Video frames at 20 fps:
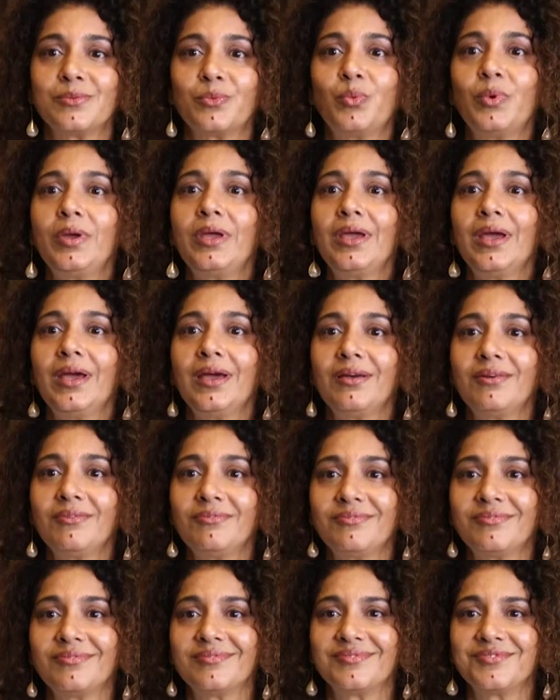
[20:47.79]
we have
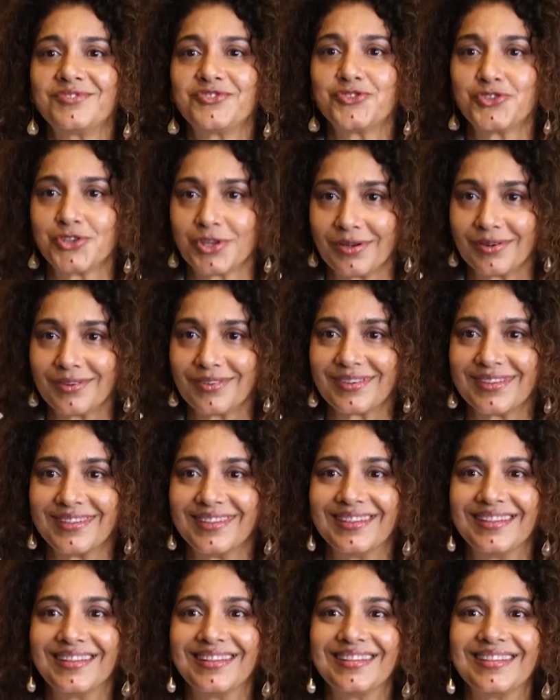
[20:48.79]

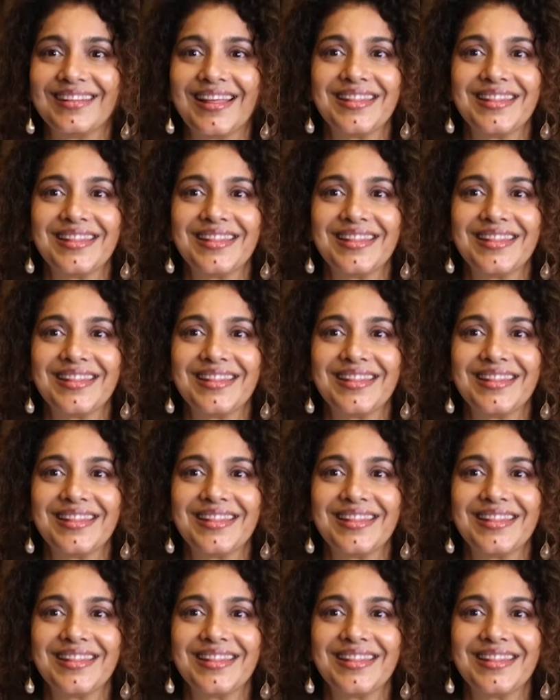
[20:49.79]
children